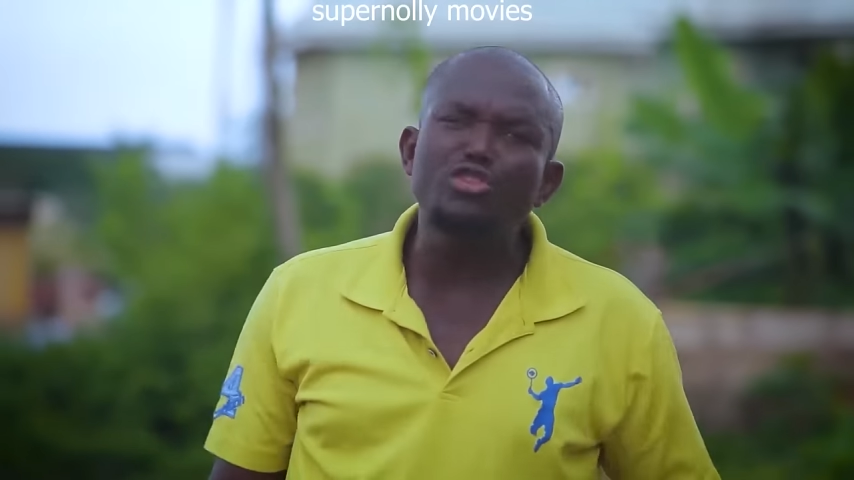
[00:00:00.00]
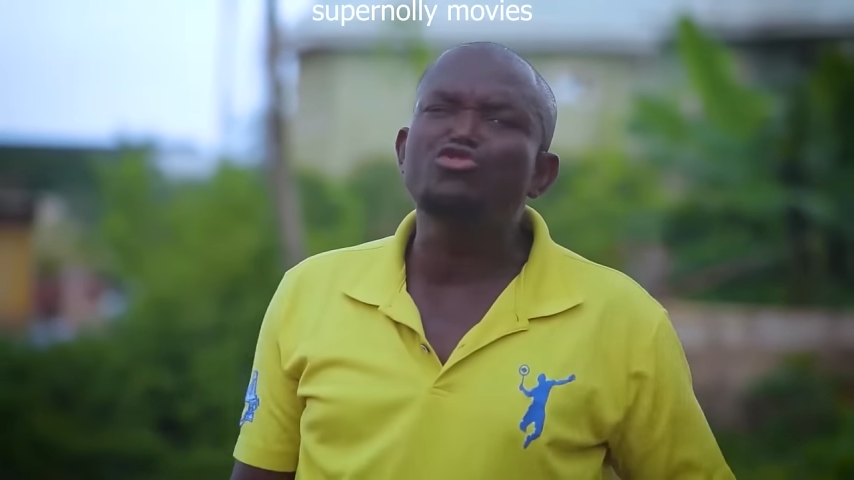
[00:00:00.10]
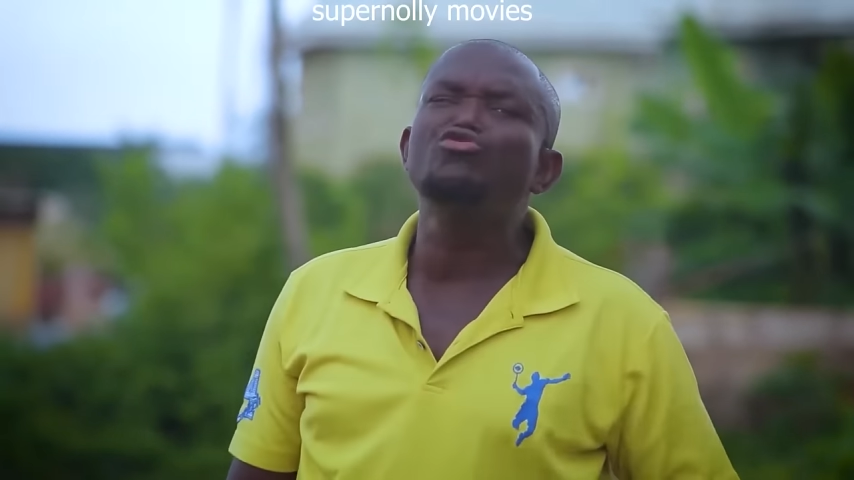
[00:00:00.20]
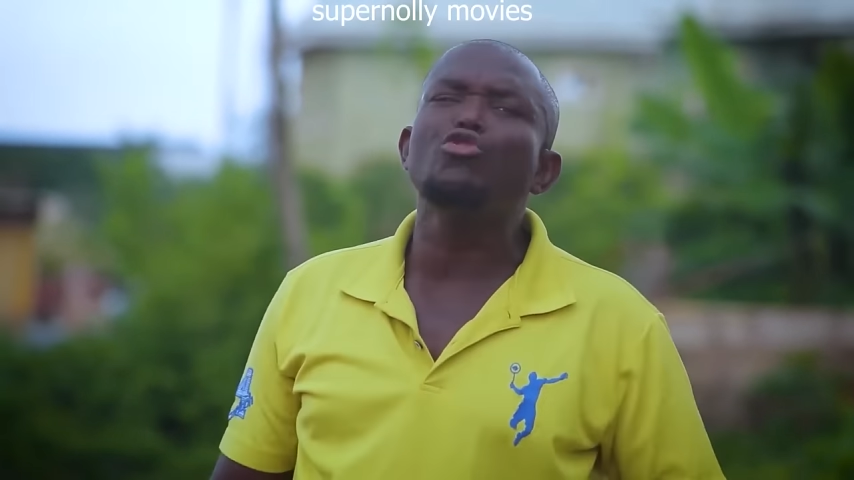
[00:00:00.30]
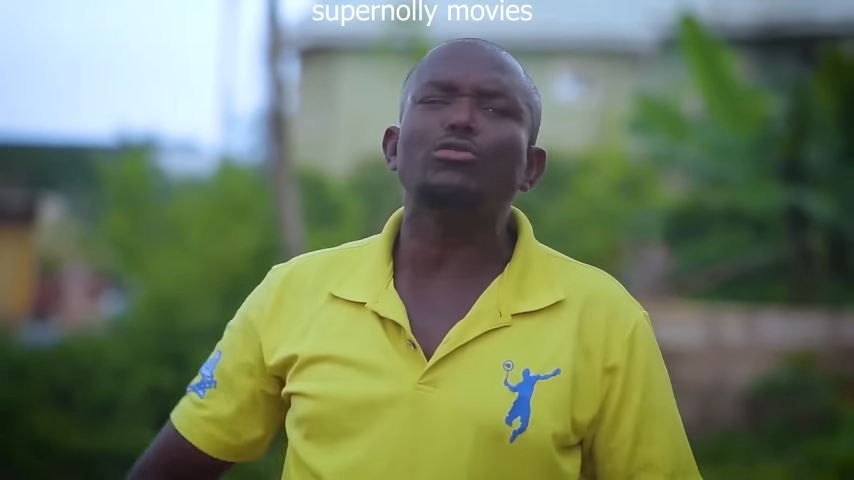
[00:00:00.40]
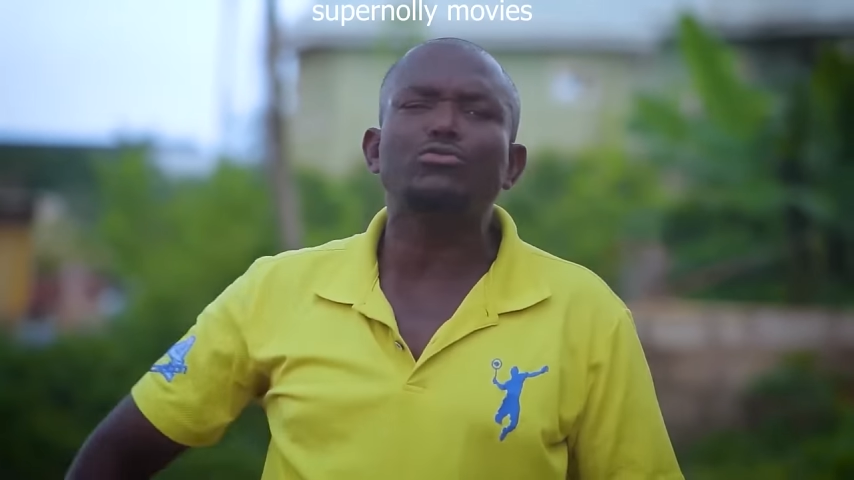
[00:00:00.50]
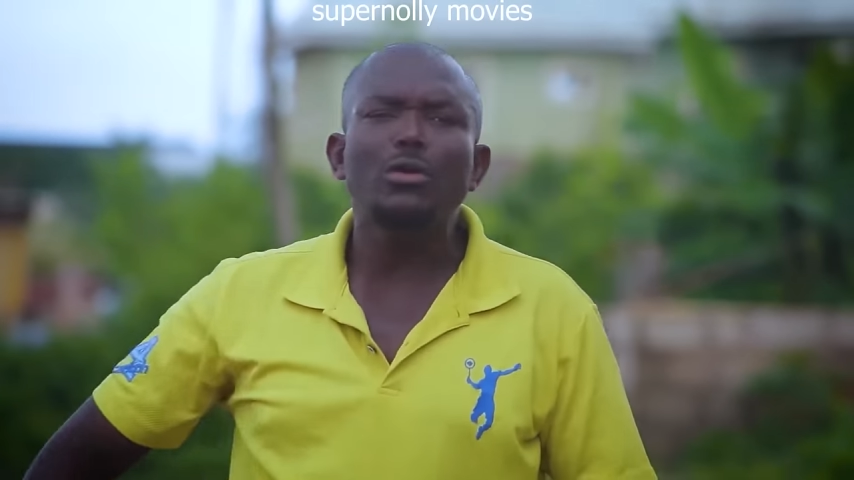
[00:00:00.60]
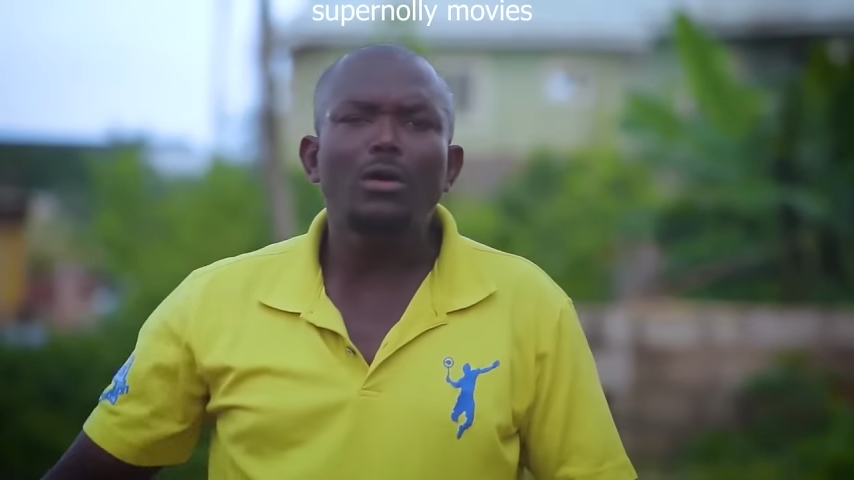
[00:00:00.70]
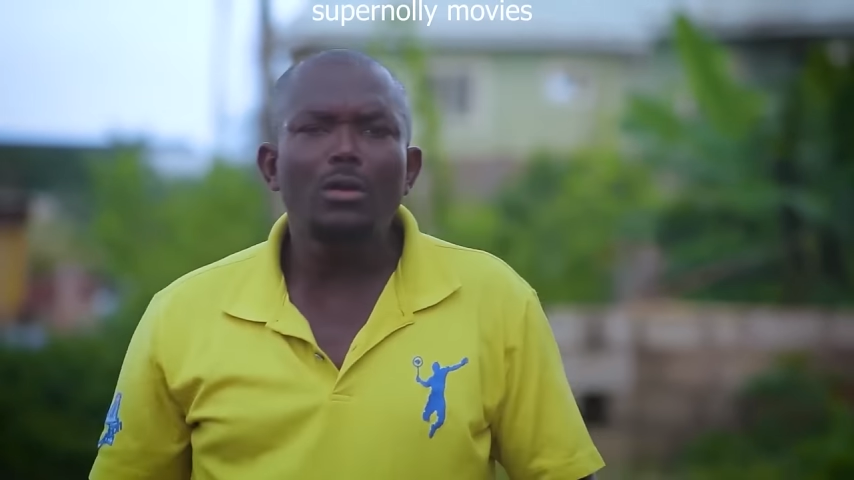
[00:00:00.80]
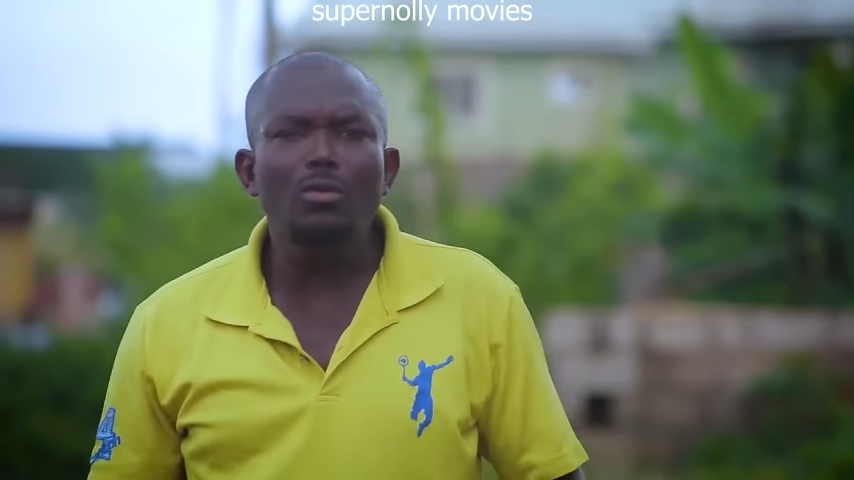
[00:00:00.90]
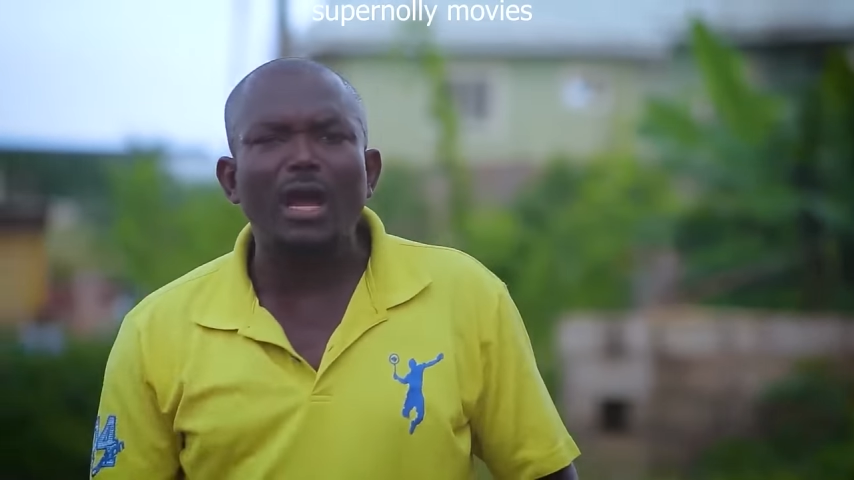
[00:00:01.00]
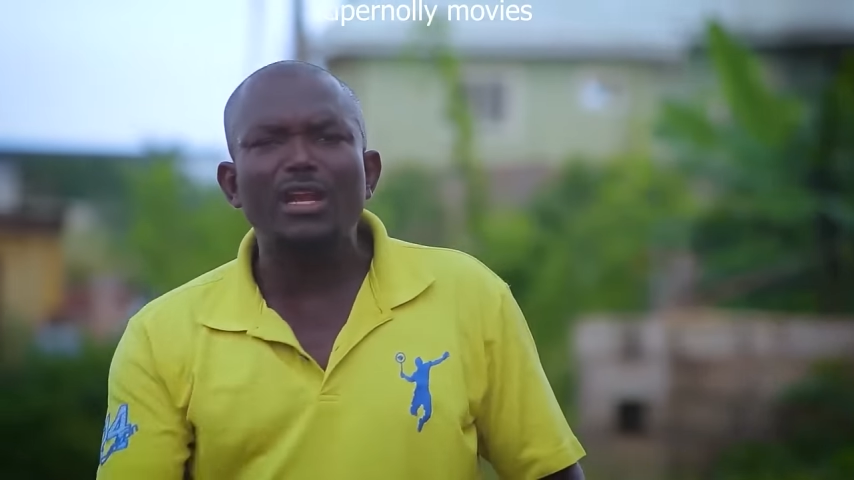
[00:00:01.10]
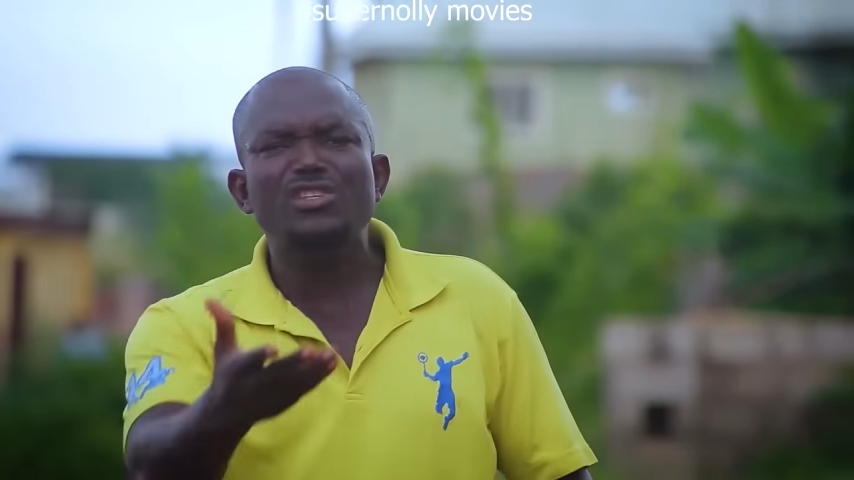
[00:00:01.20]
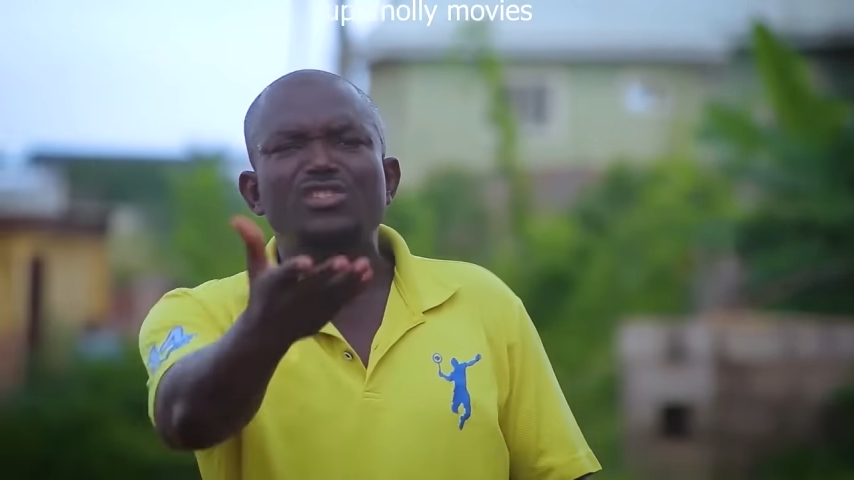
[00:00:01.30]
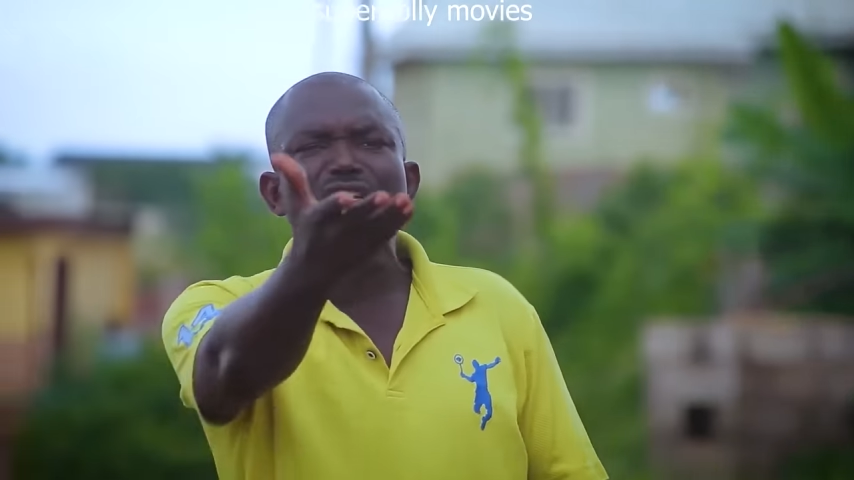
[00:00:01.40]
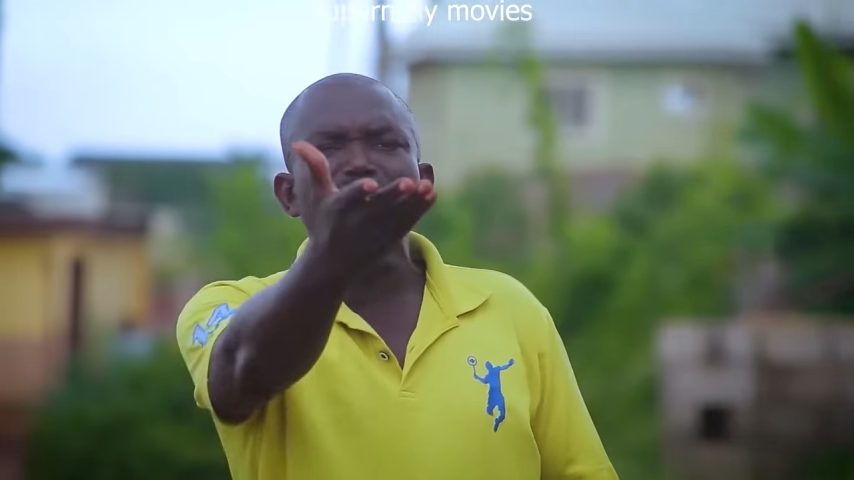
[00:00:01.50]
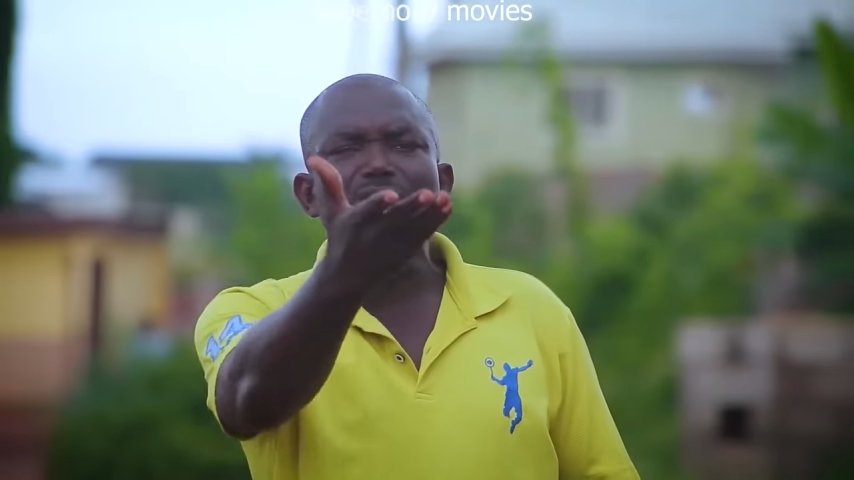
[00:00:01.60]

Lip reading: Idiot. Look at this